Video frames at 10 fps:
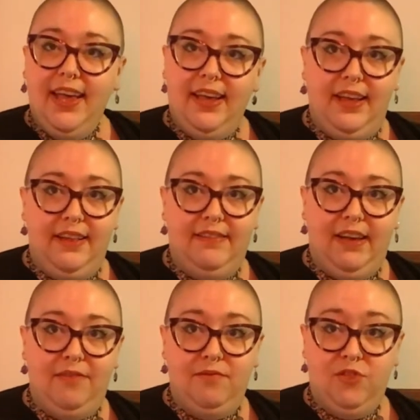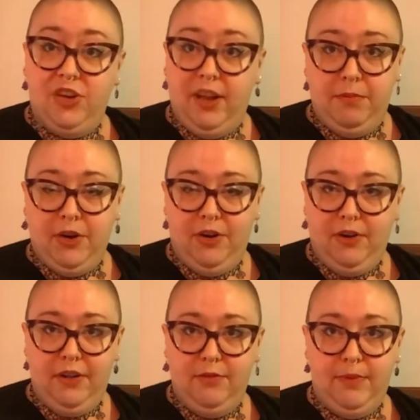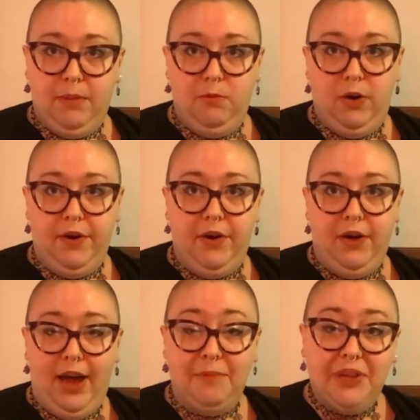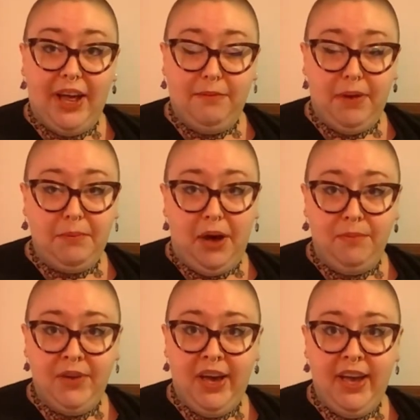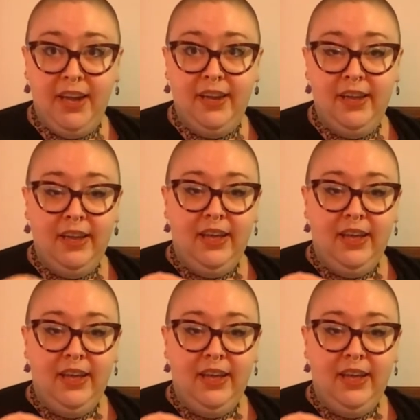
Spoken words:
is Jennette McCurdy's memoir, I'm Glad My Mom Died.